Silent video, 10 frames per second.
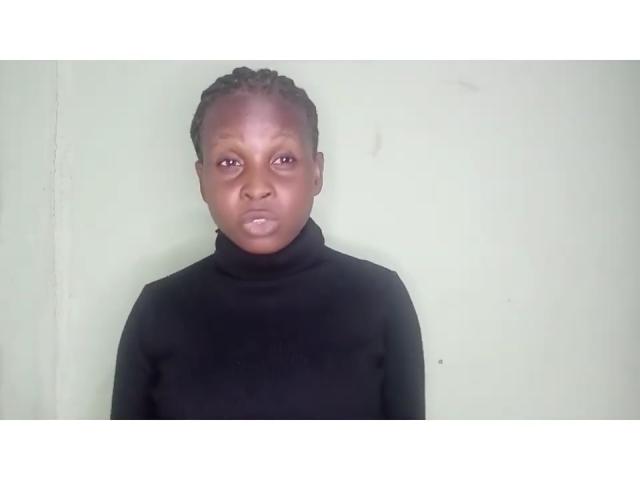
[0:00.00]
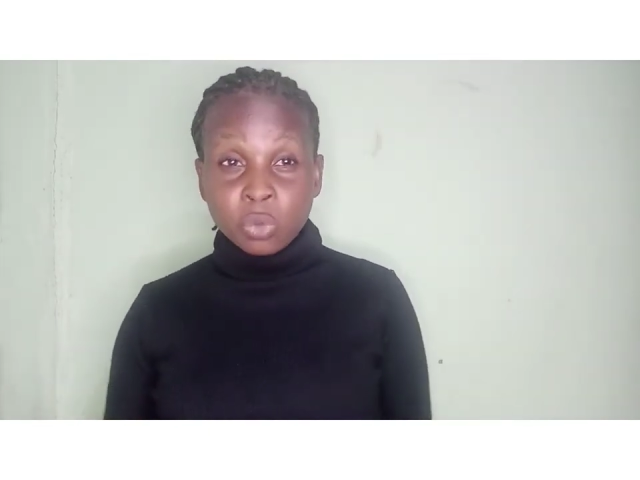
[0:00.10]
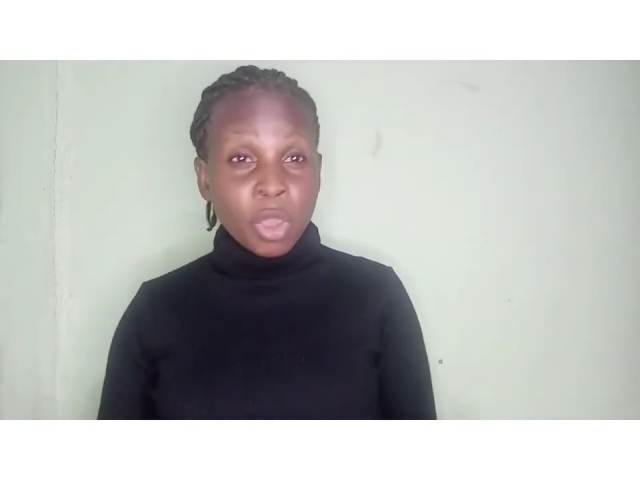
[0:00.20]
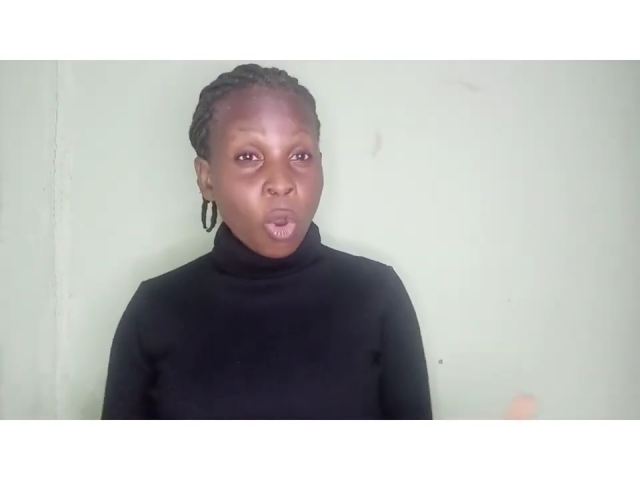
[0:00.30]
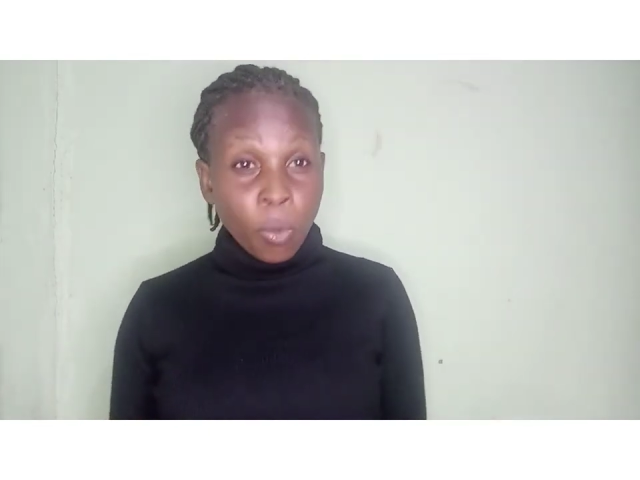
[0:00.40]
be
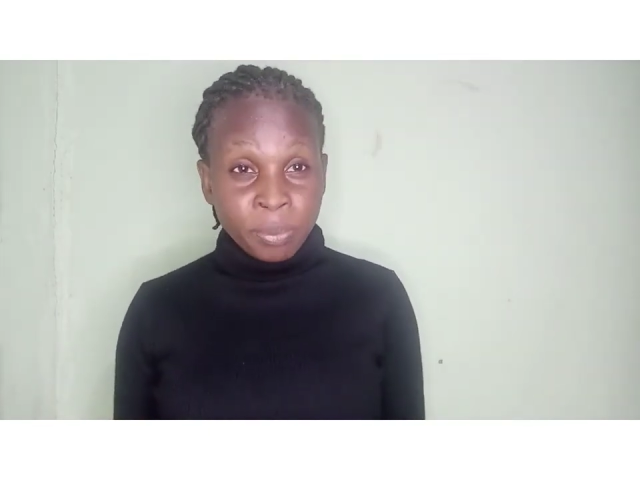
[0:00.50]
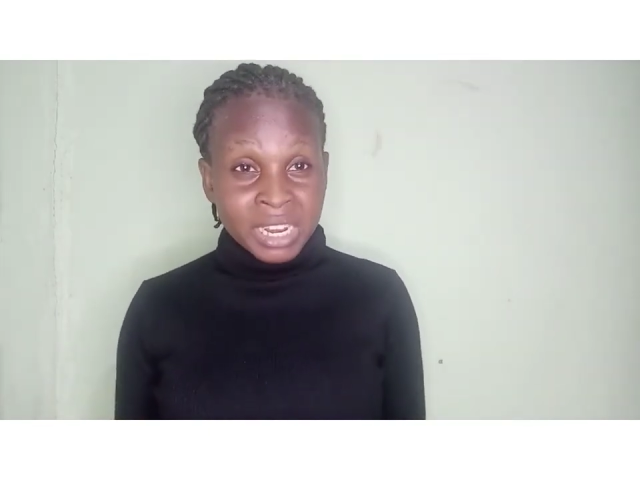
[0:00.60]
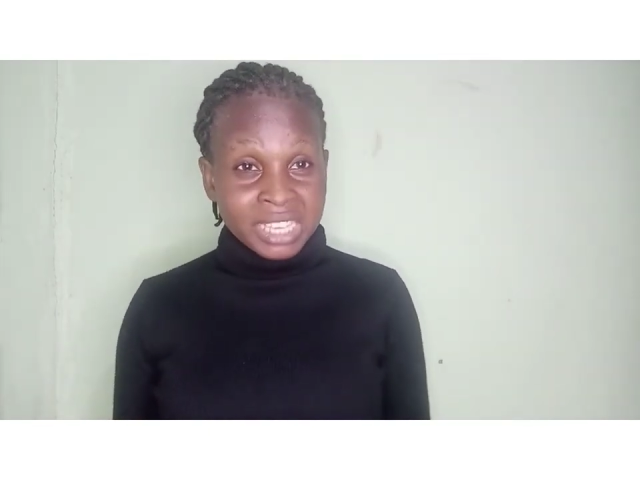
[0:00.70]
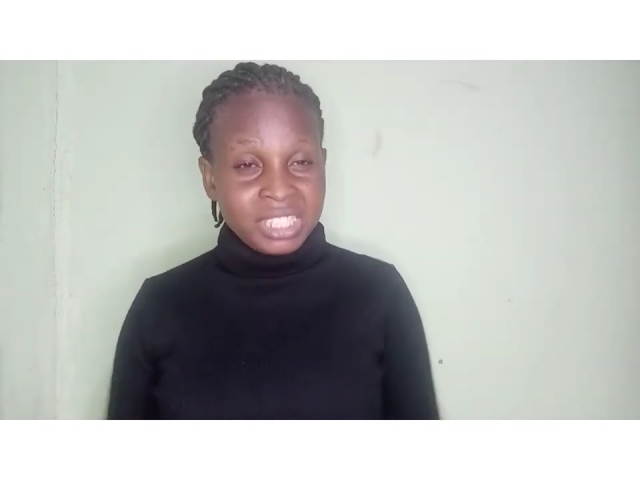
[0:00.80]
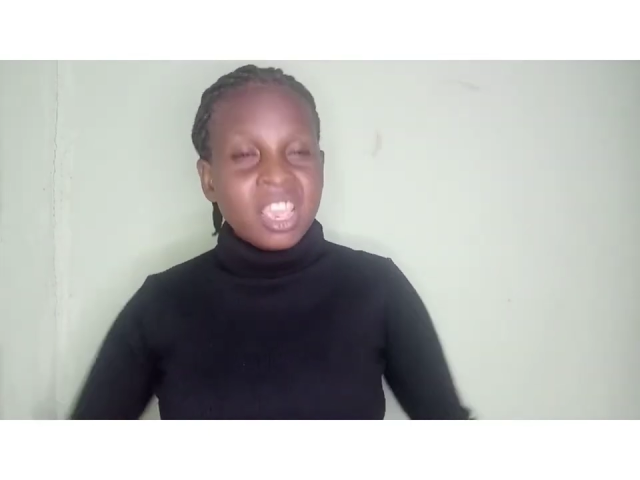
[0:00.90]

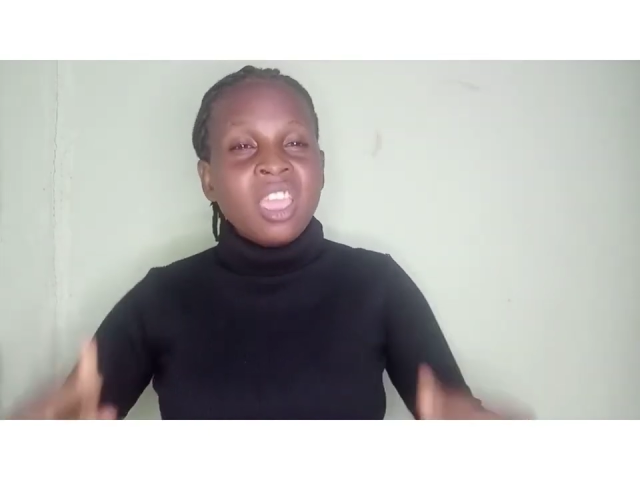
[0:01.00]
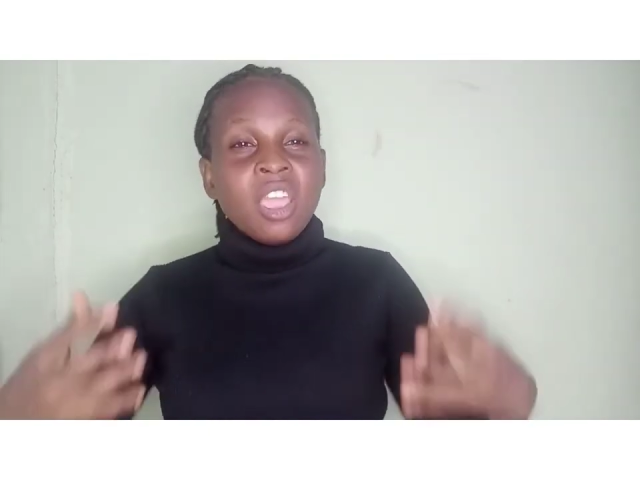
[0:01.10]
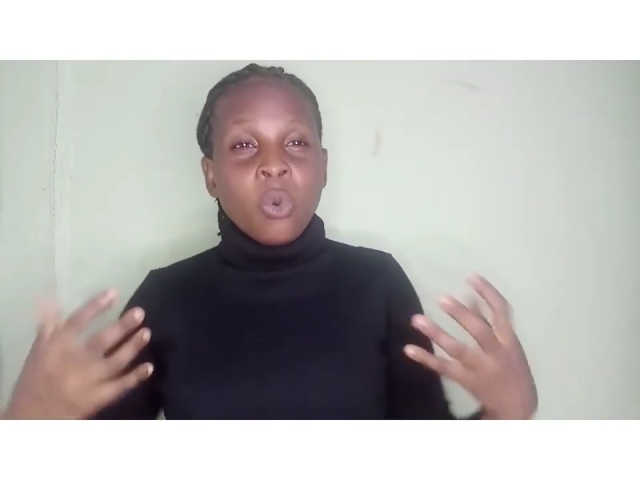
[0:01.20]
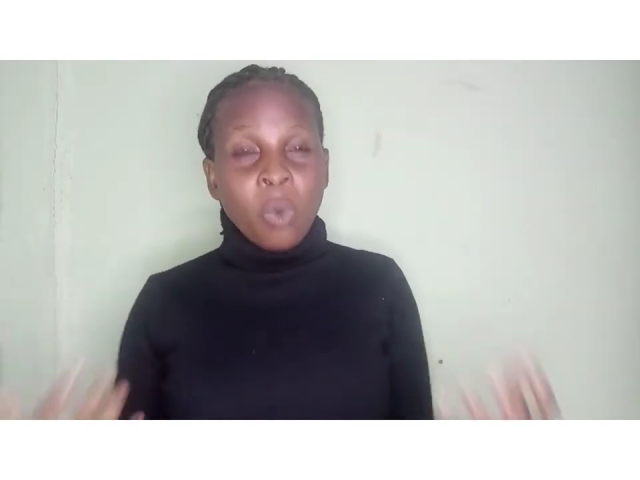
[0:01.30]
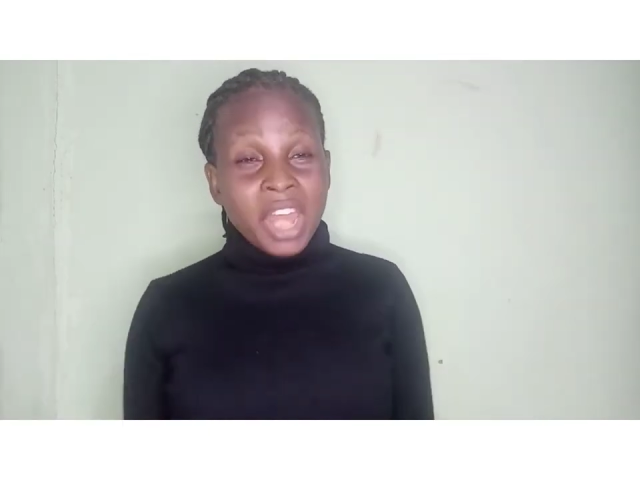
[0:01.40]
hopeless,
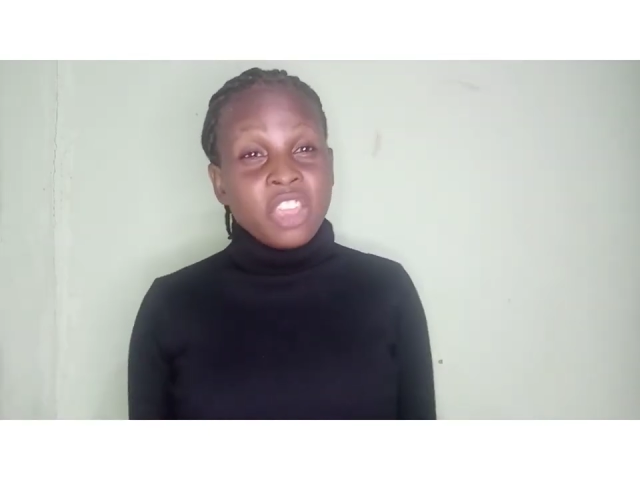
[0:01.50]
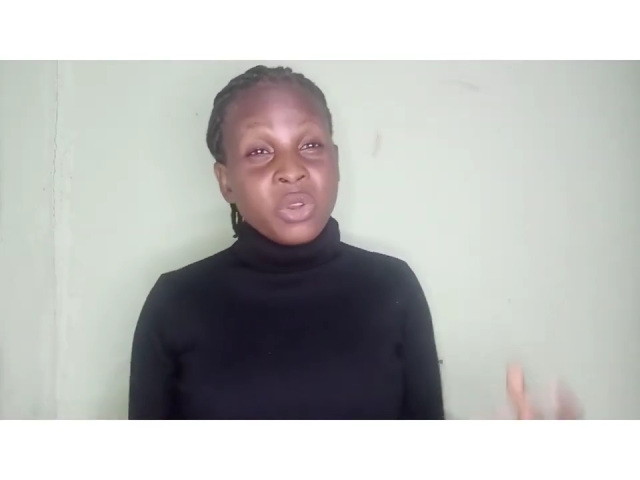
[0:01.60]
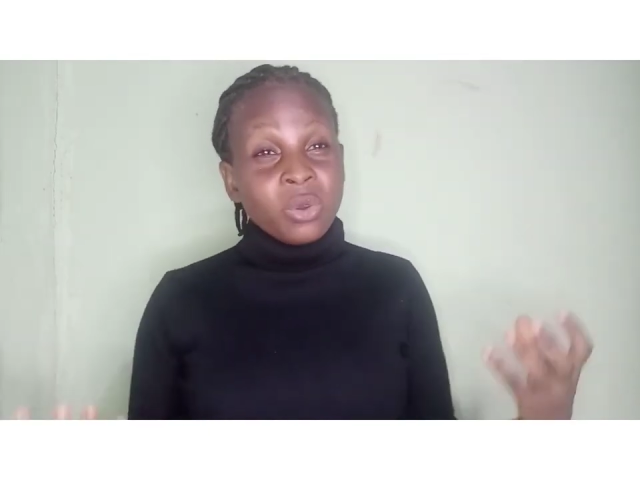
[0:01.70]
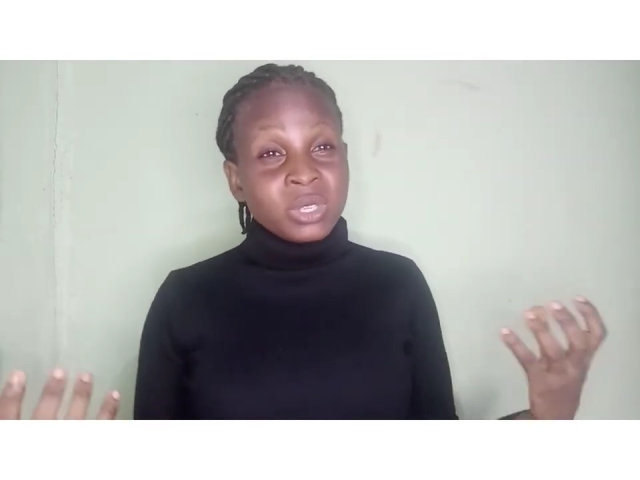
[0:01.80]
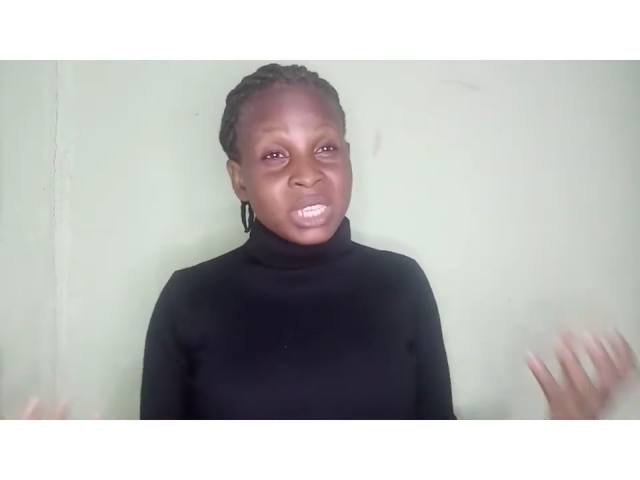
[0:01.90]
when you
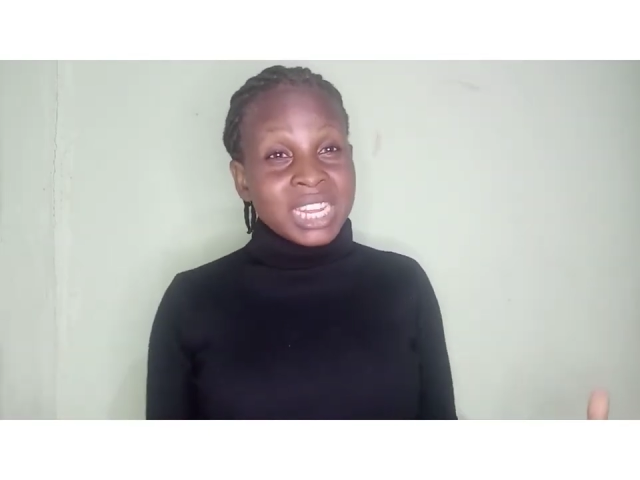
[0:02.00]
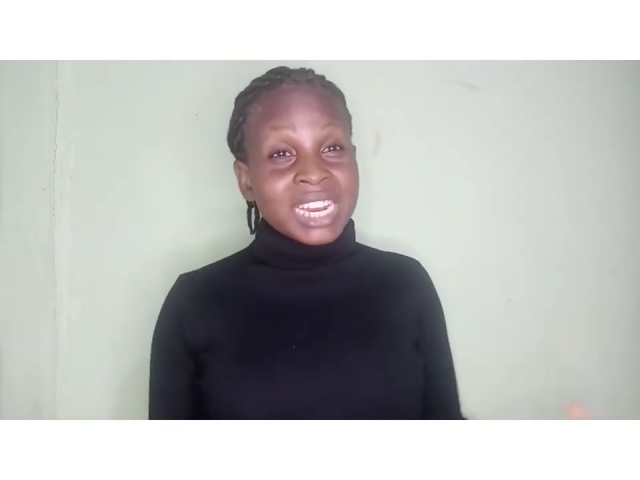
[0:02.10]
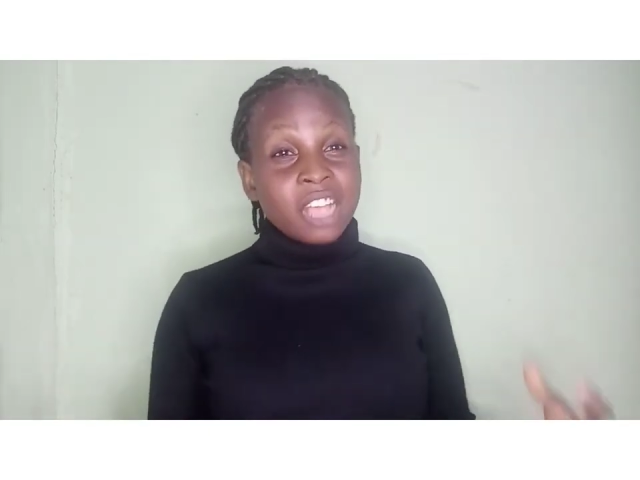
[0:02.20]
don't see that